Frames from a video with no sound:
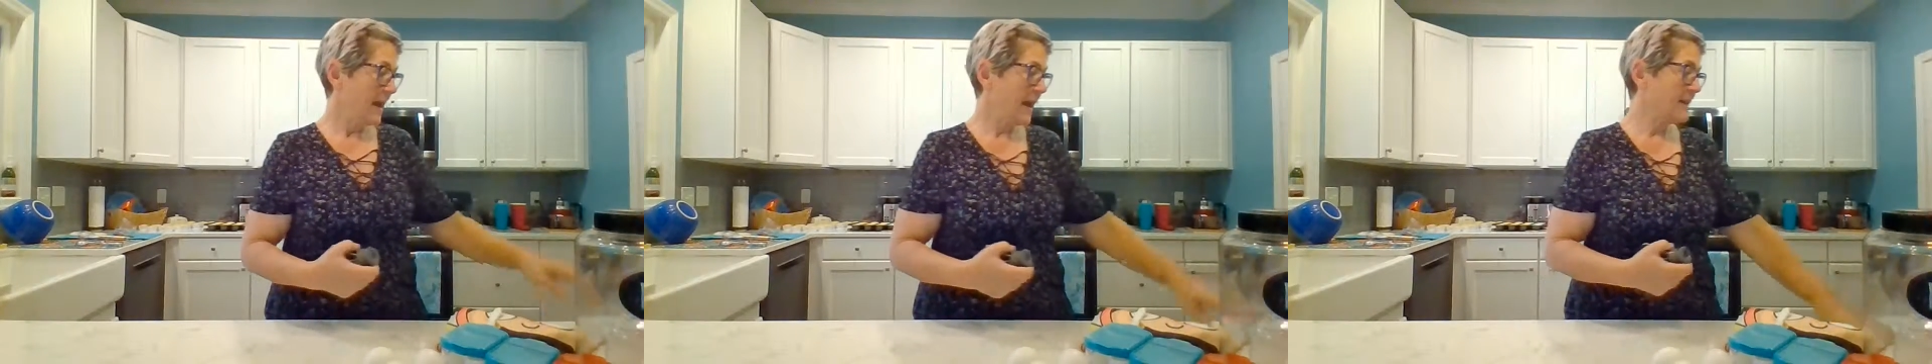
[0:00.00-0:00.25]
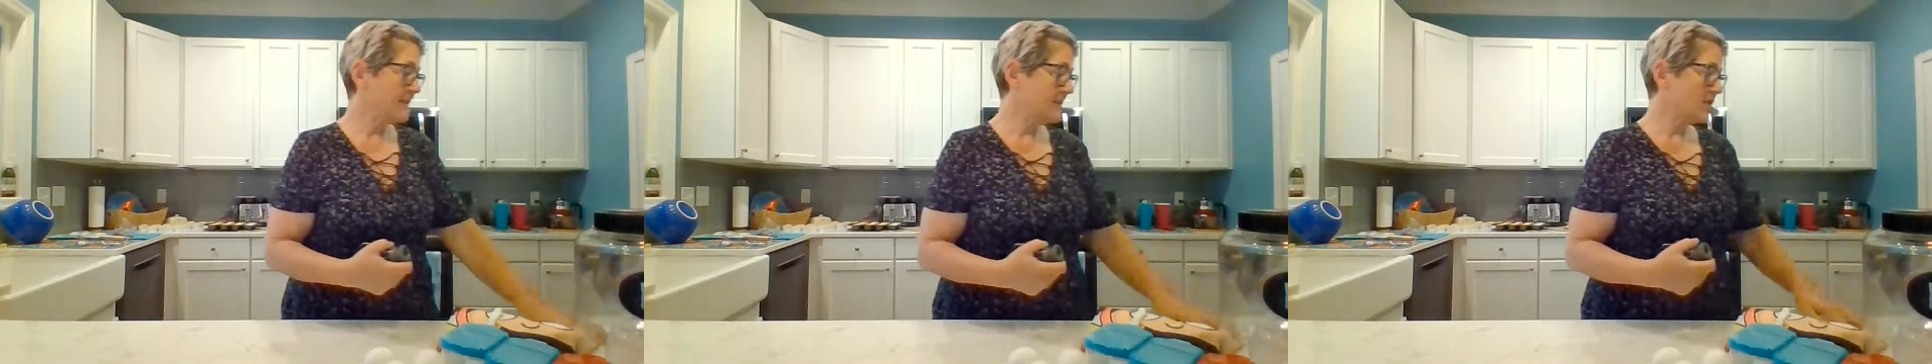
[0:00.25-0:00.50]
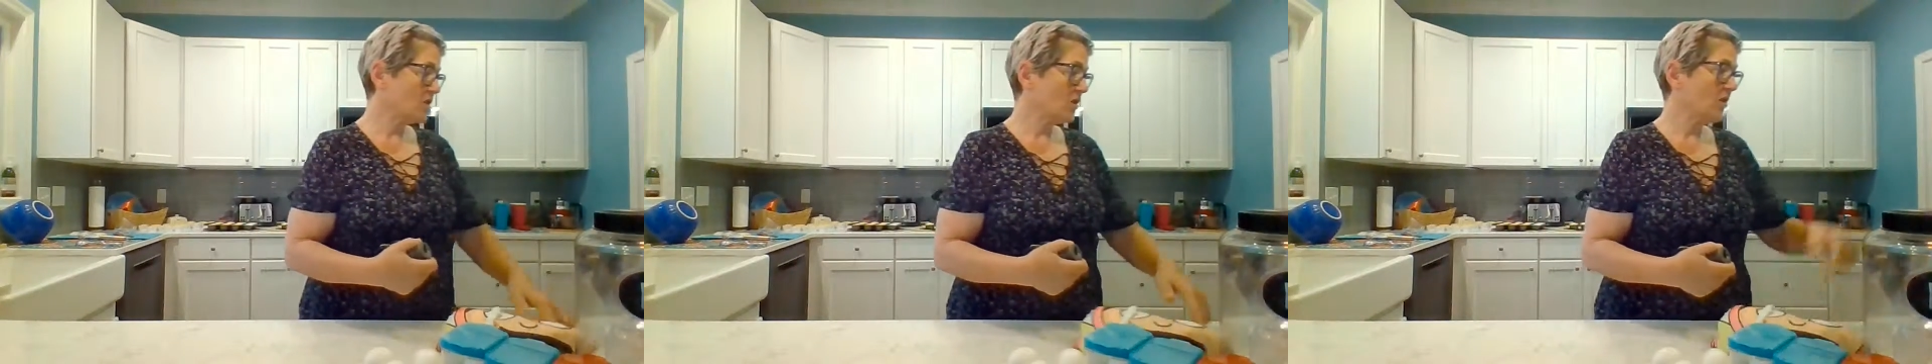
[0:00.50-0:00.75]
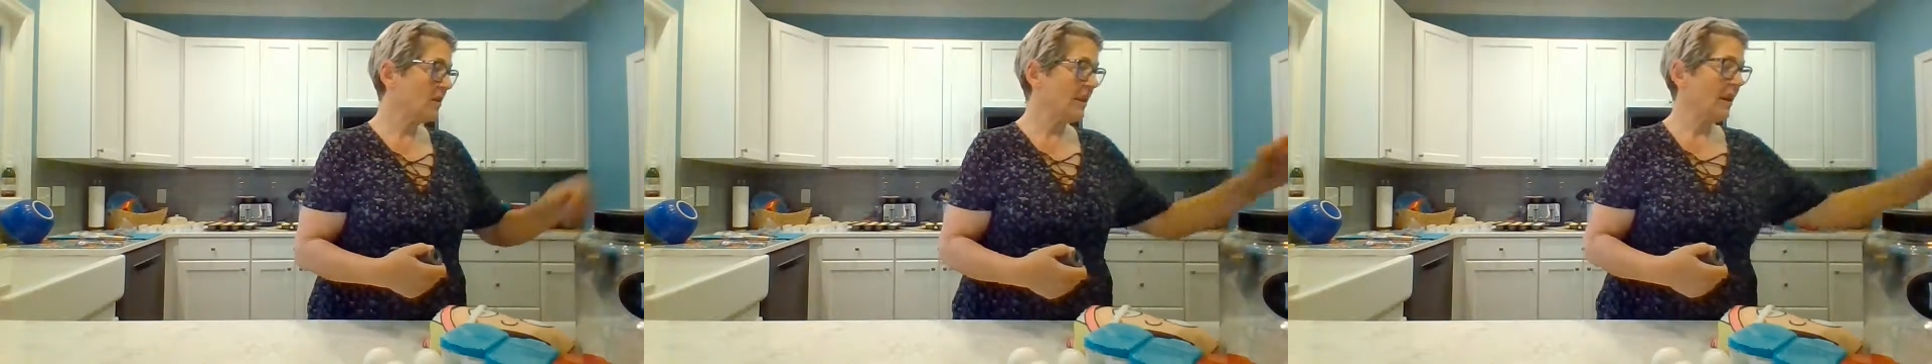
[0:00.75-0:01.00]
eggs and
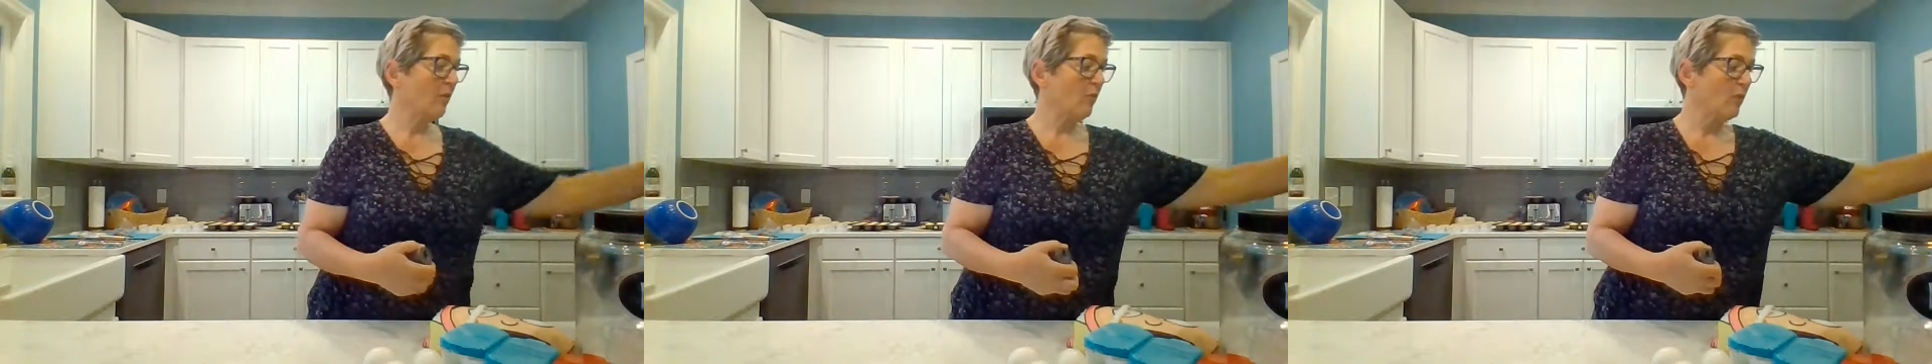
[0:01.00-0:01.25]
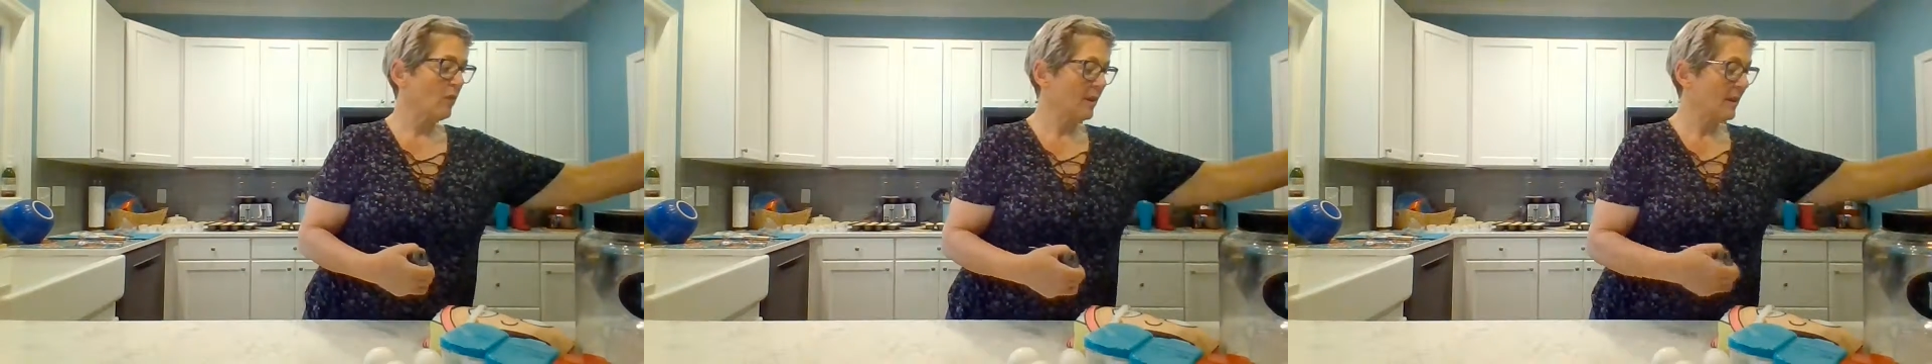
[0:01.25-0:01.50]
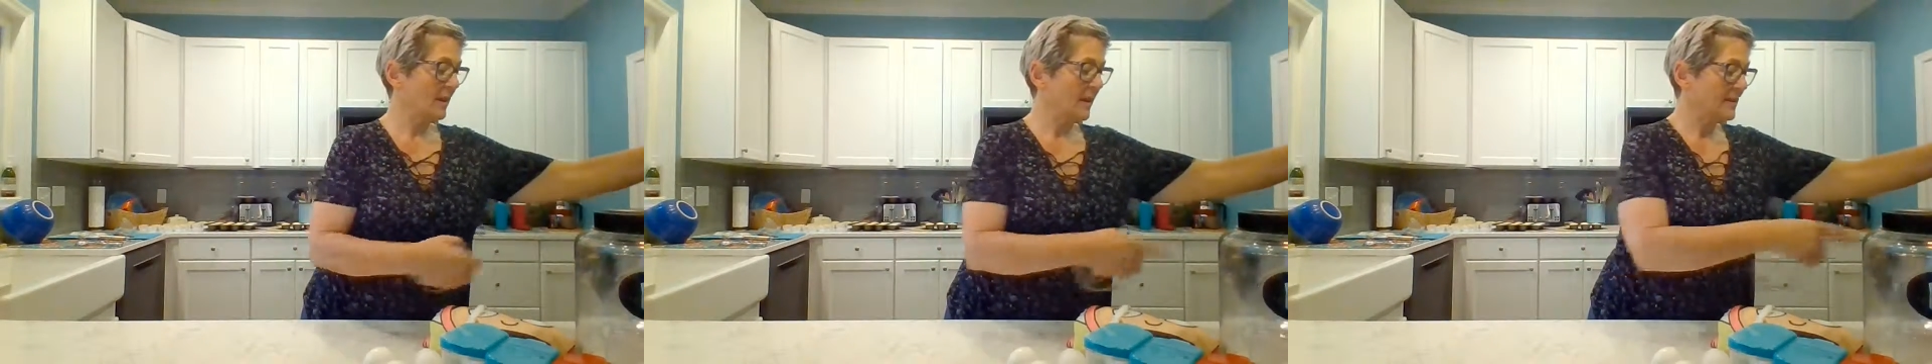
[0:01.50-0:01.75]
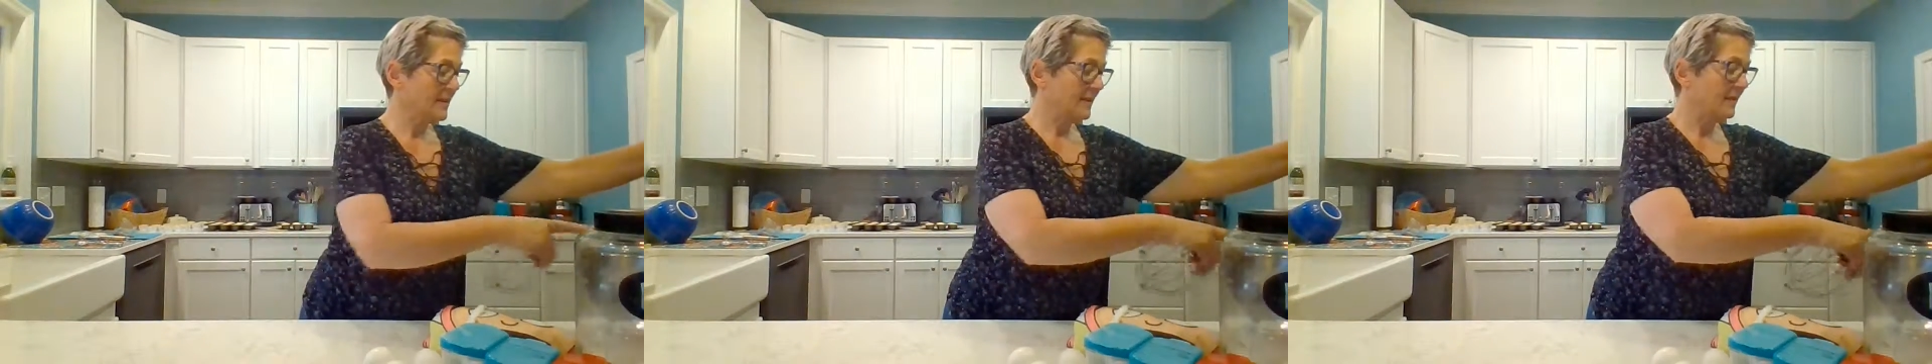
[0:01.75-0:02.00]
sugar to get really
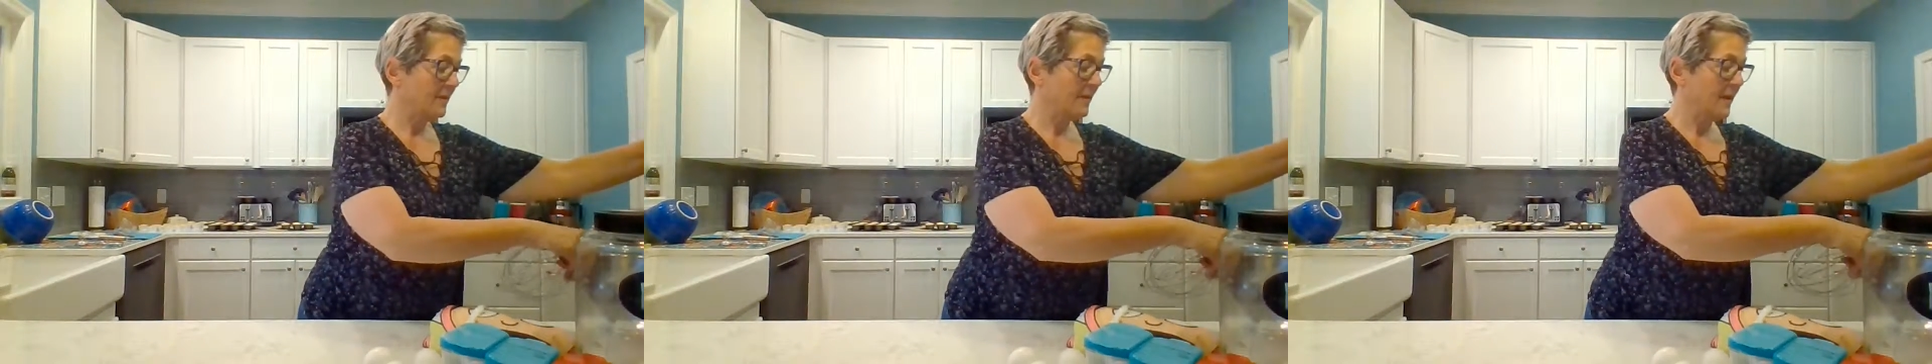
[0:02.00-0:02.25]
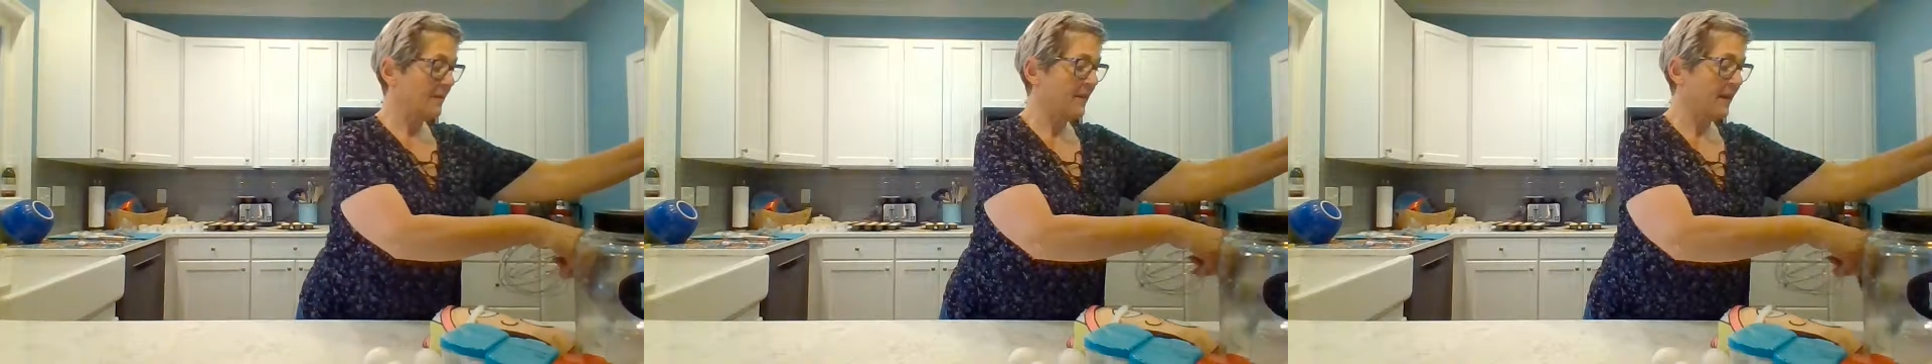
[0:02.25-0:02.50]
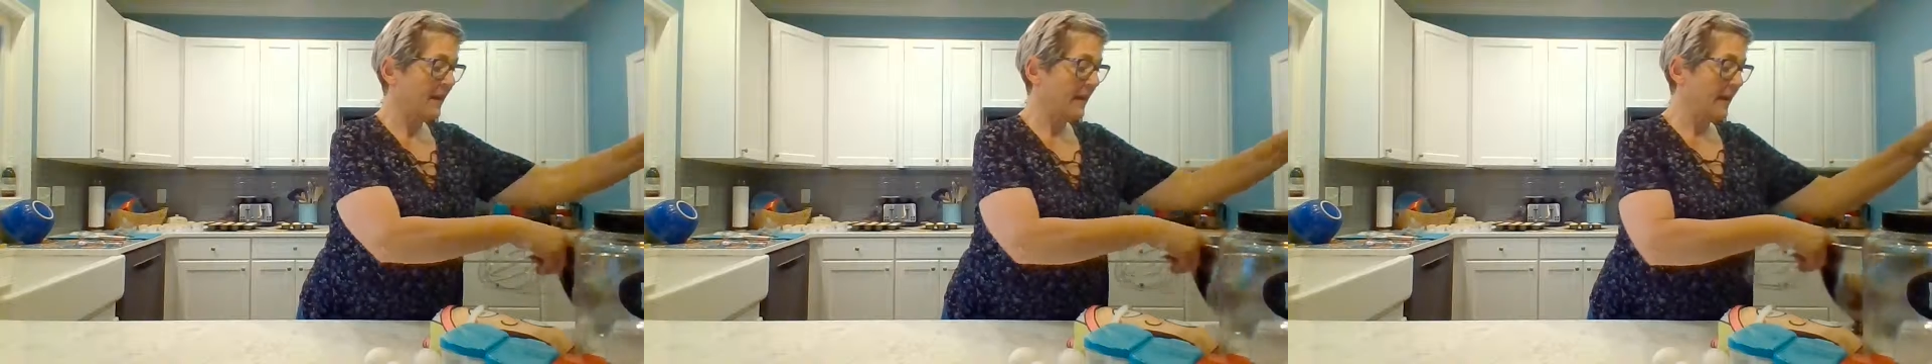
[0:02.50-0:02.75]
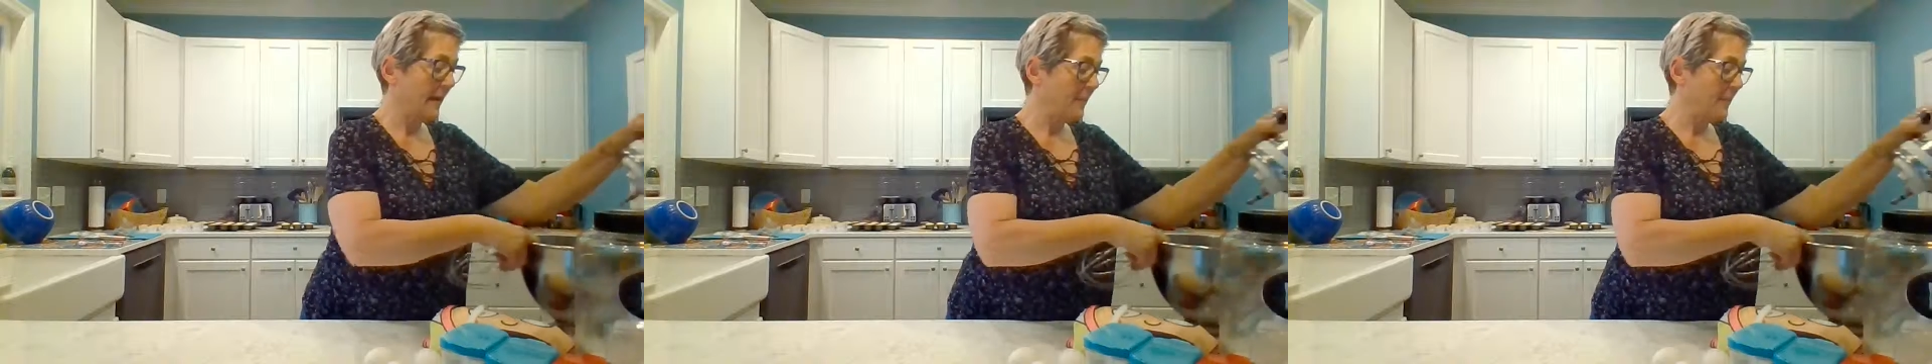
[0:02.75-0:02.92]
nice and fluffy